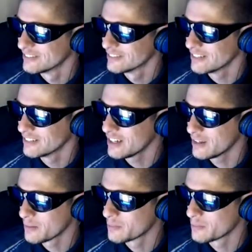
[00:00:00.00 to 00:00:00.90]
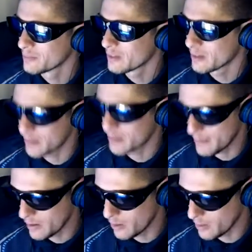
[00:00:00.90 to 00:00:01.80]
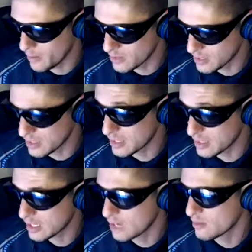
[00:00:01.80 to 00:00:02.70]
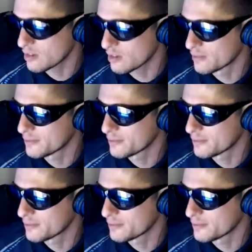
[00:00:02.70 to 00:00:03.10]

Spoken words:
Well, it almost came off.